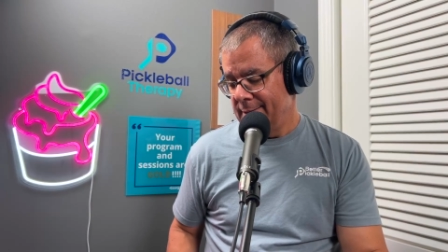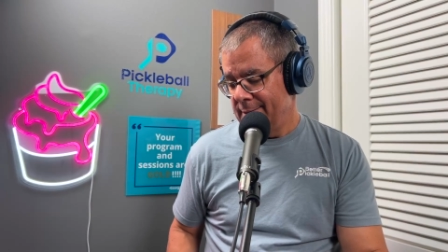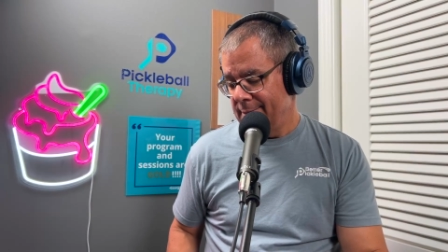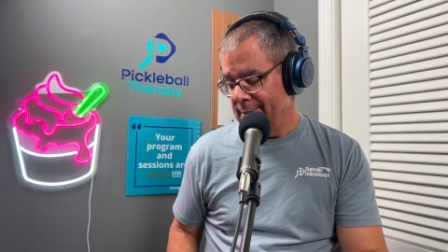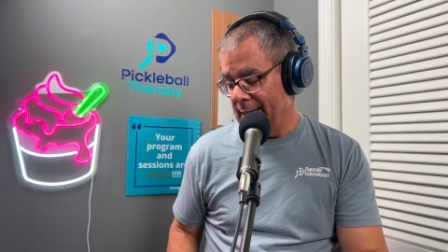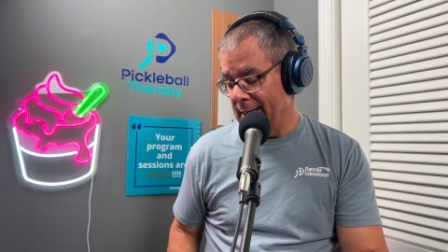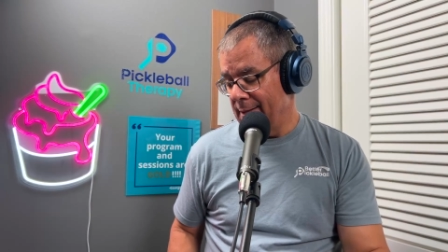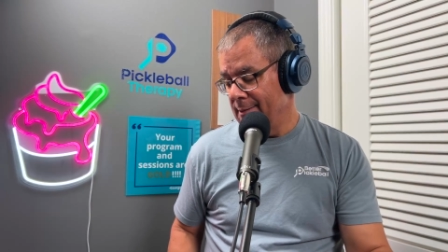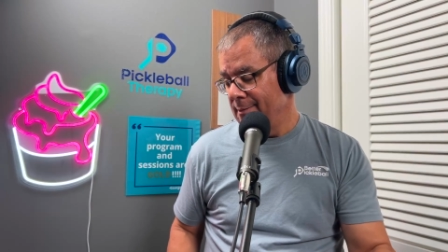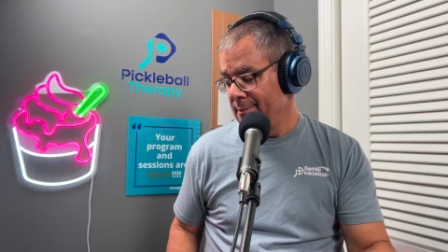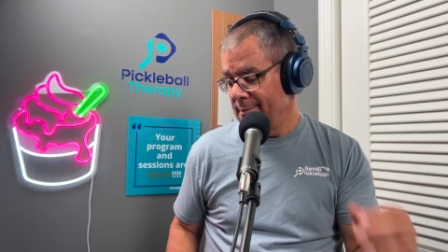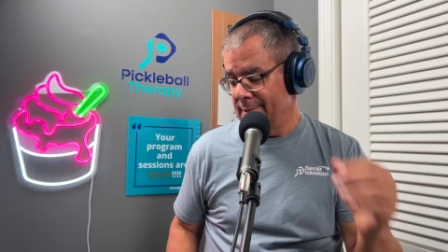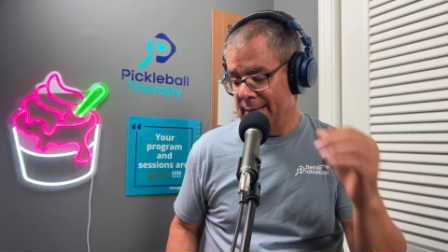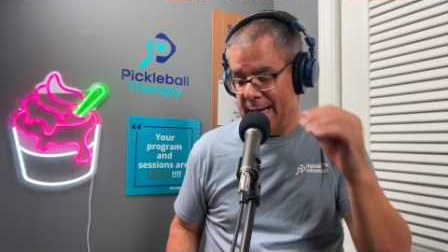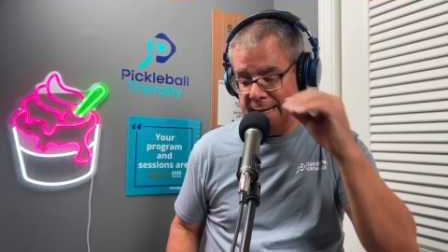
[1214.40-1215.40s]
I don't know,
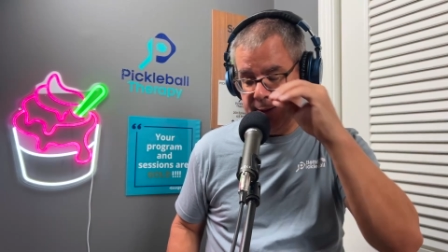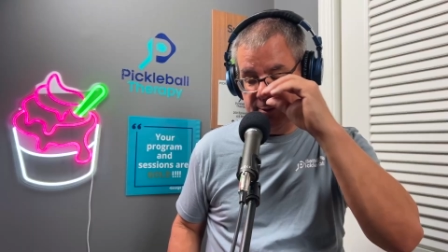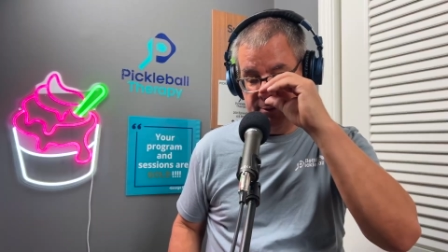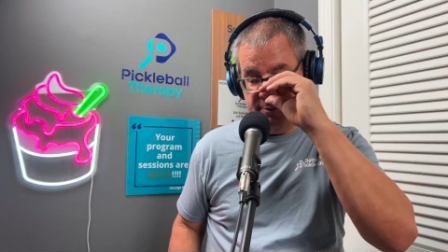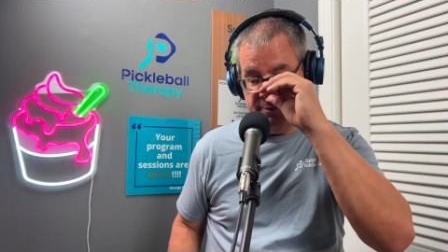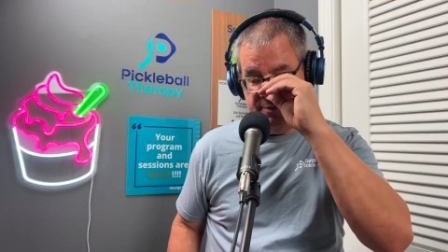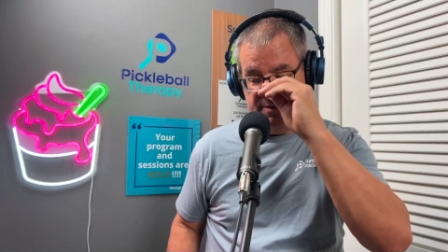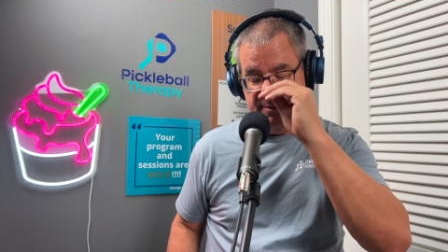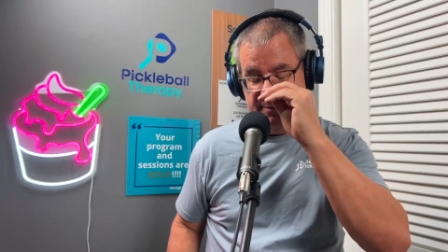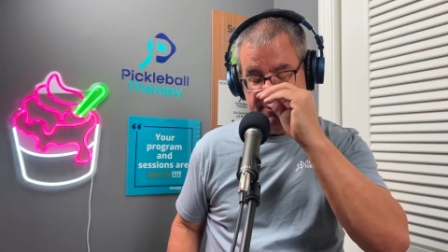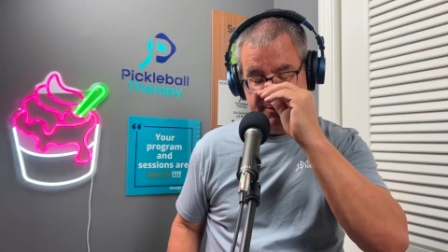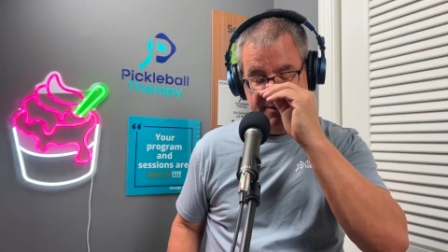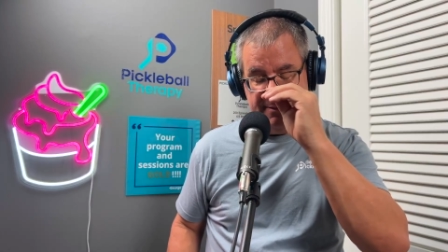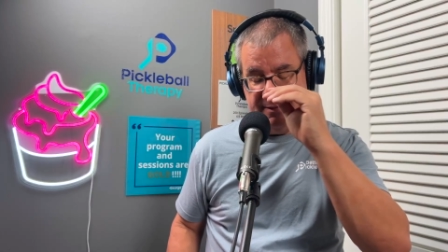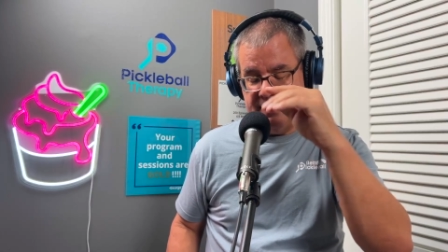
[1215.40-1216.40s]
9 or
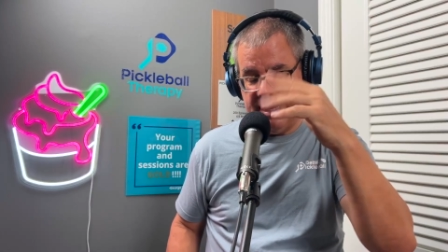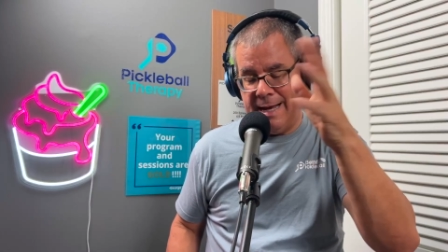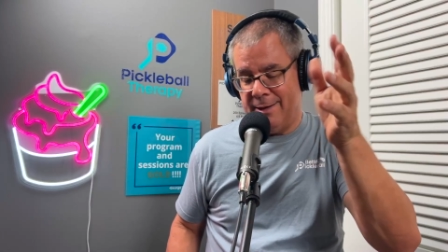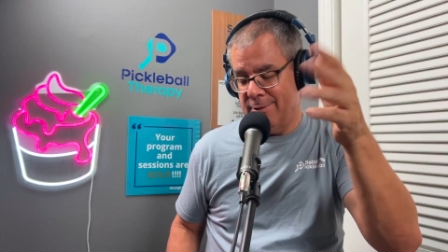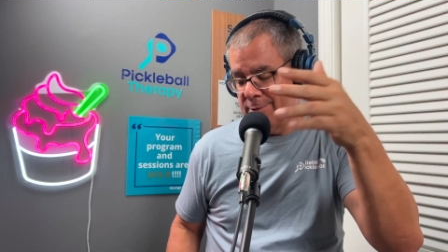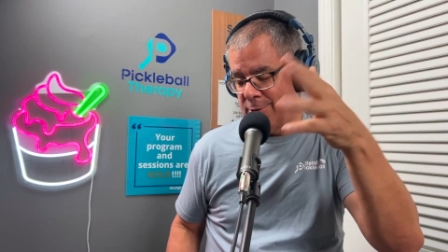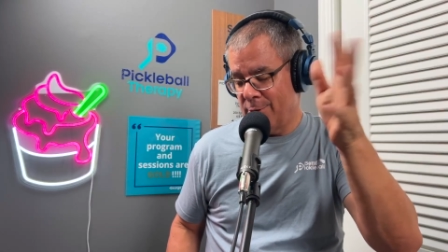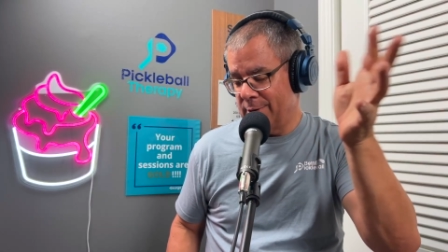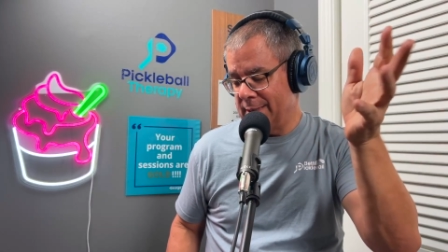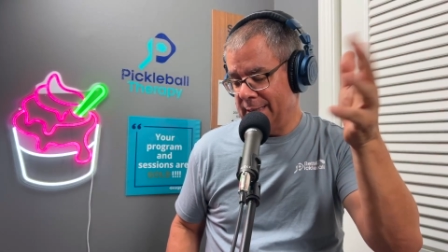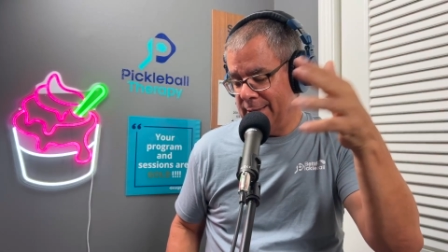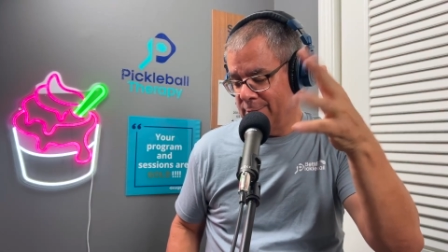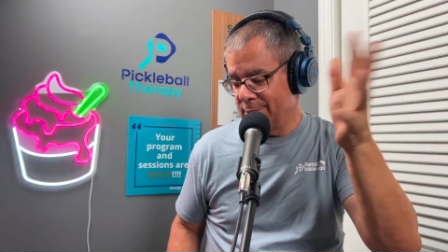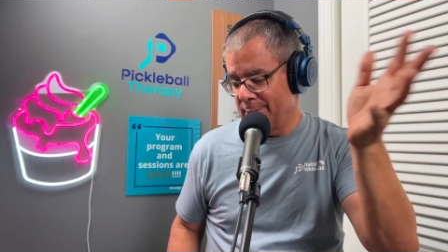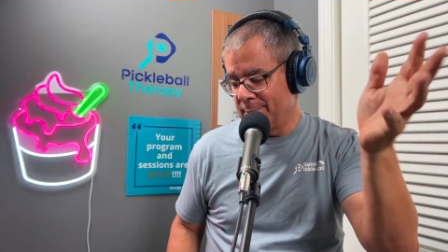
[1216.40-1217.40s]
10 or
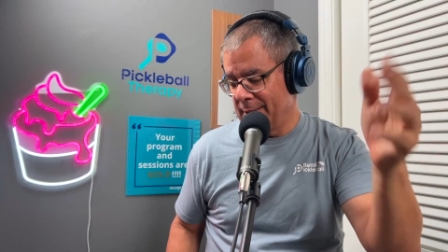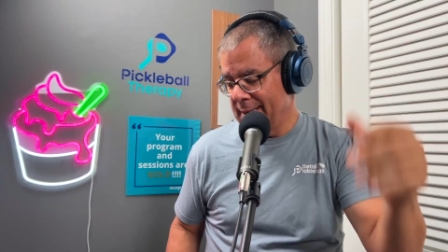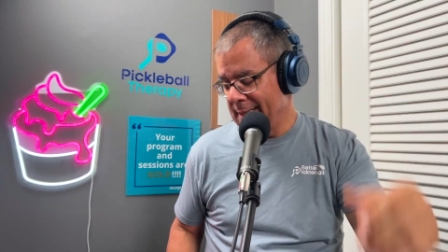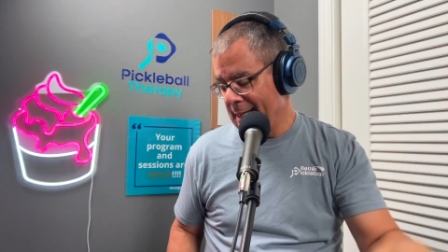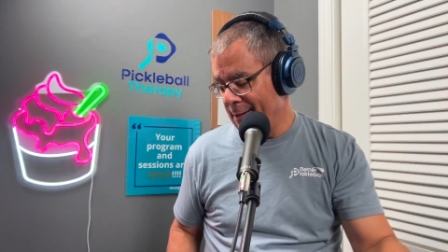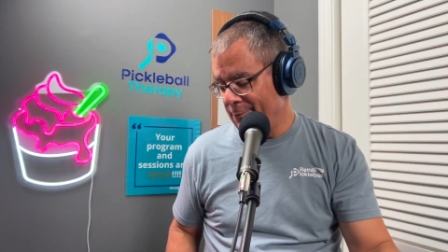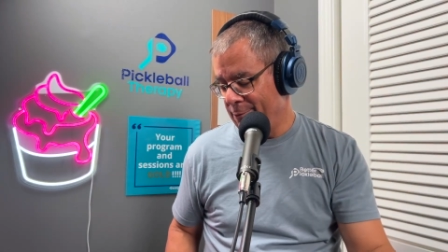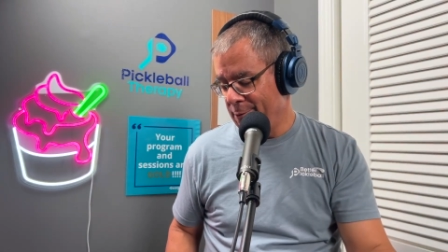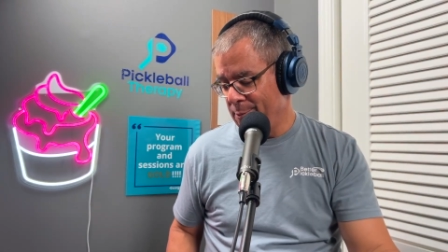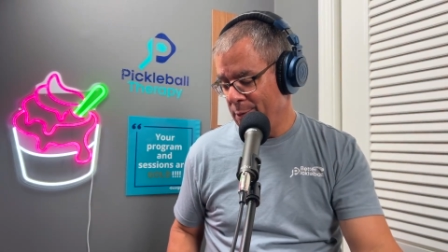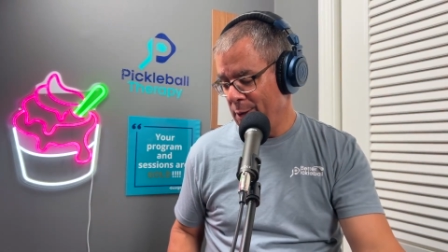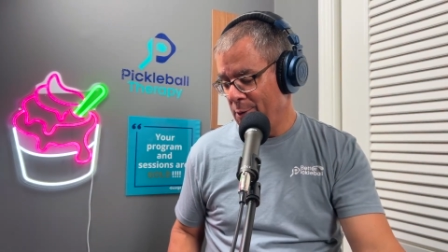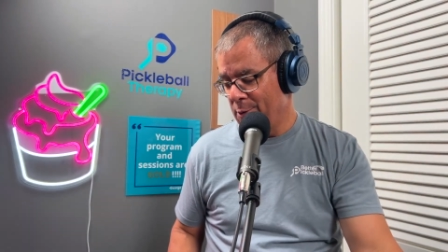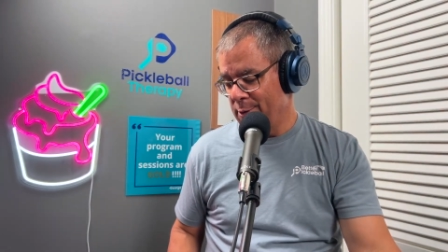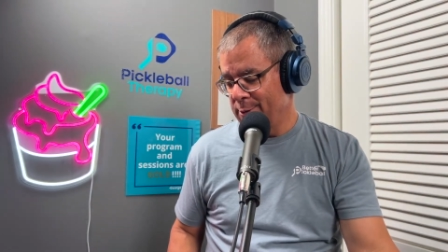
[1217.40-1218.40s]
13 or something like that for
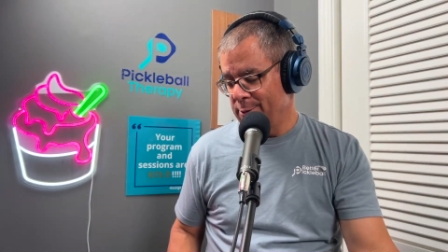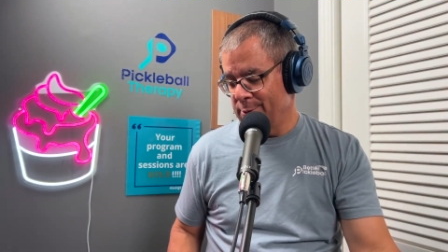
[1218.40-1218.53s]
pre-order.